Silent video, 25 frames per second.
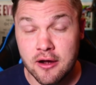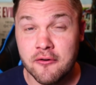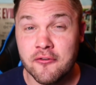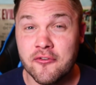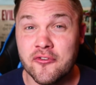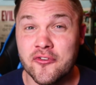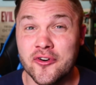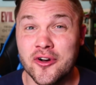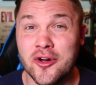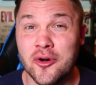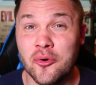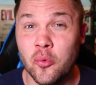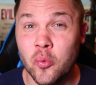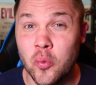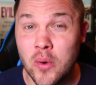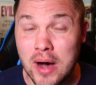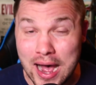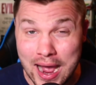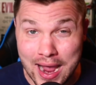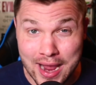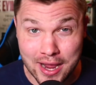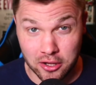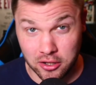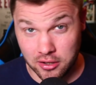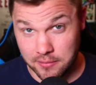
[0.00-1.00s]
for a
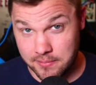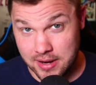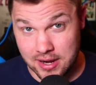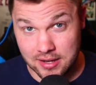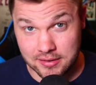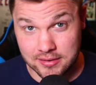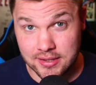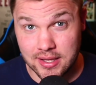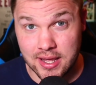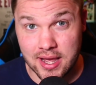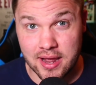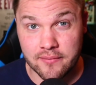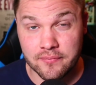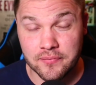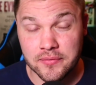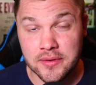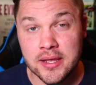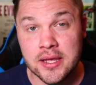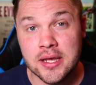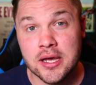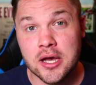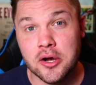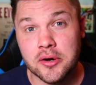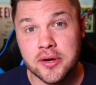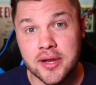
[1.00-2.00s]
while about that.
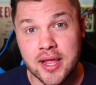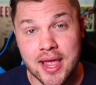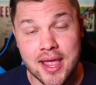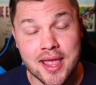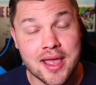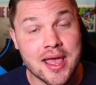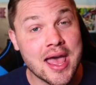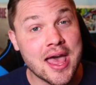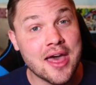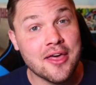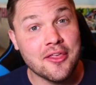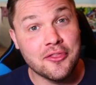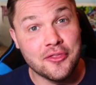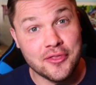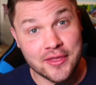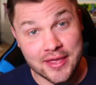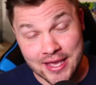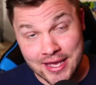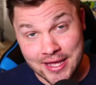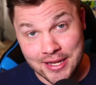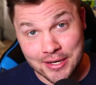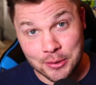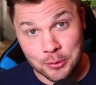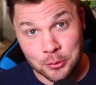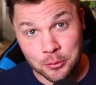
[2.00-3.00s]
Okay.
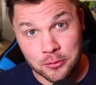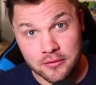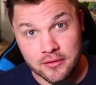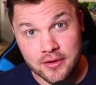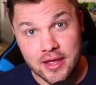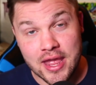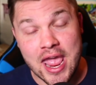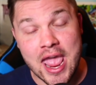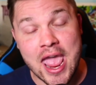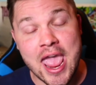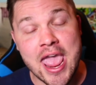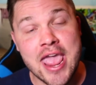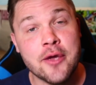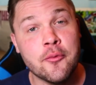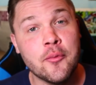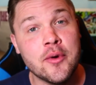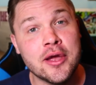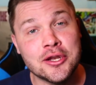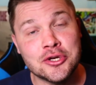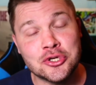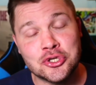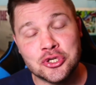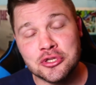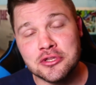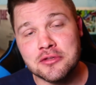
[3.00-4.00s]
Then he
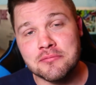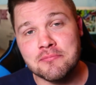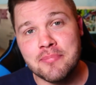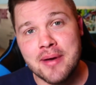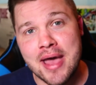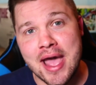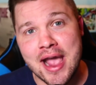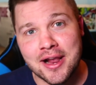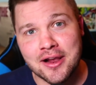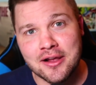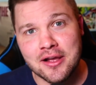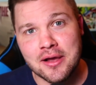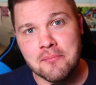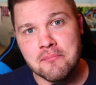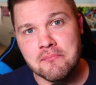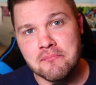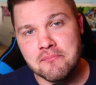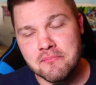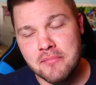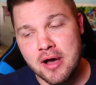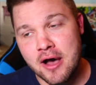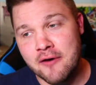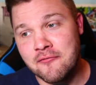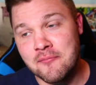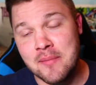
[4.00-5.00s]
went into the back
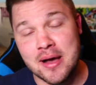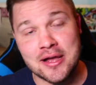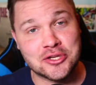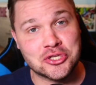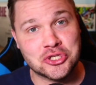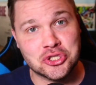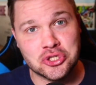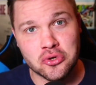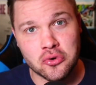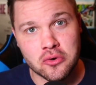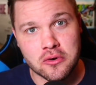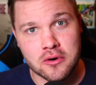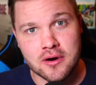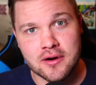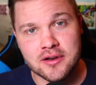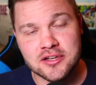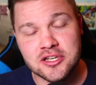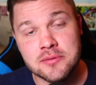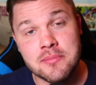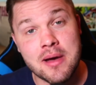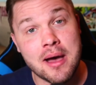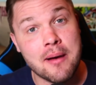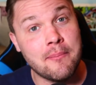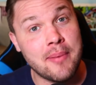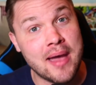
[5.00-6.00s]
of my store
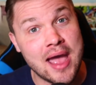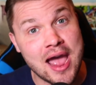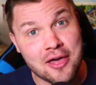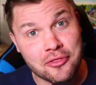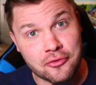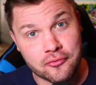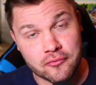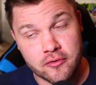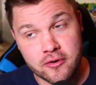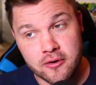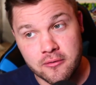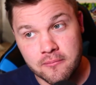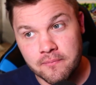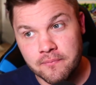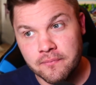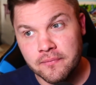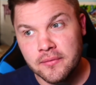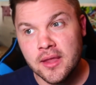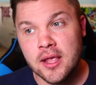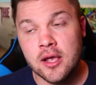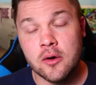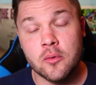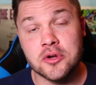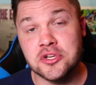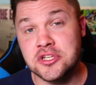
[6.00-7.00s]
to my bathroom,
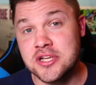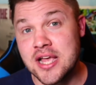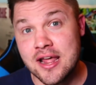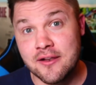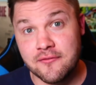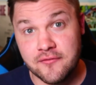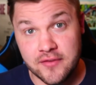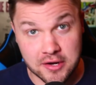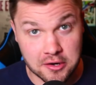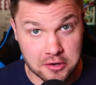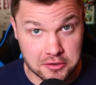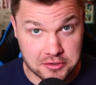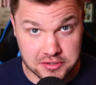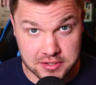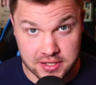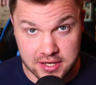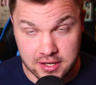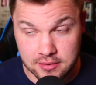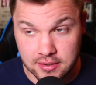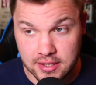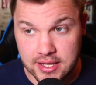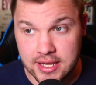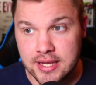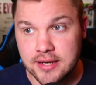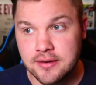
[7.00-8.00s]
which I'd vigorously
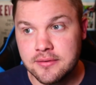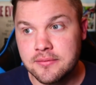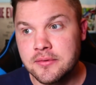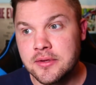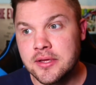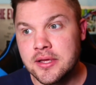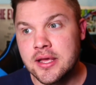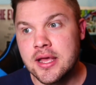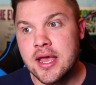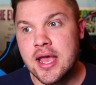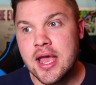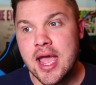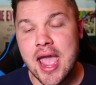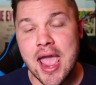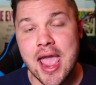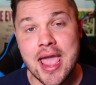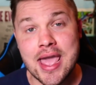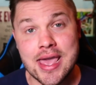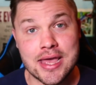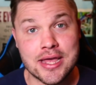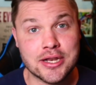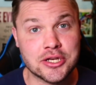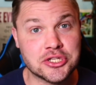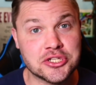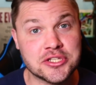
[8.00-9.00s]
cleaned,
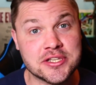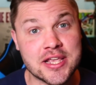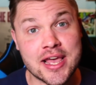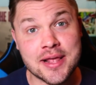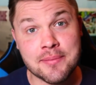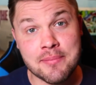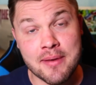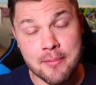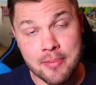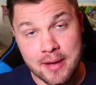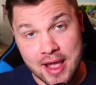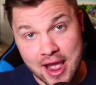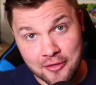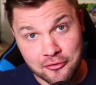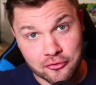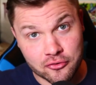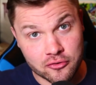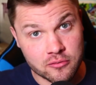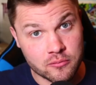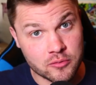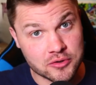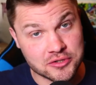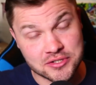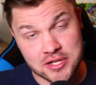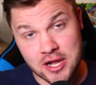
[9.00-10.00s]
and said my
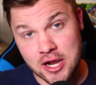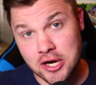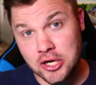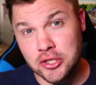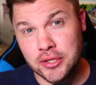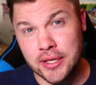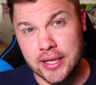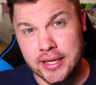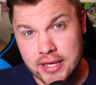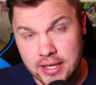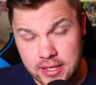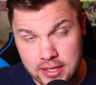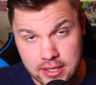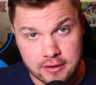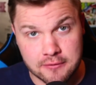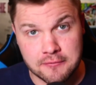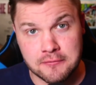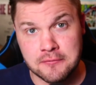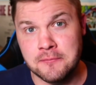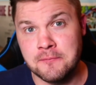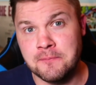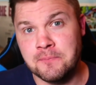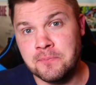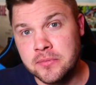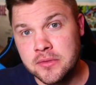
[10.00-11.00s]
bathroom was not clean enough,
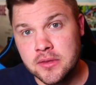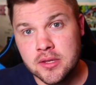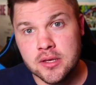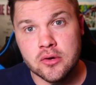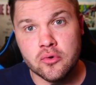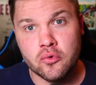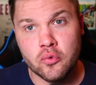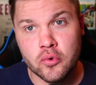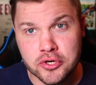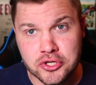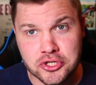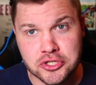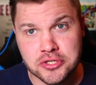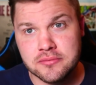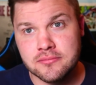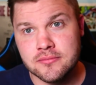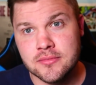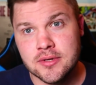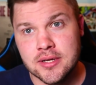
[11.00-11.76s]
which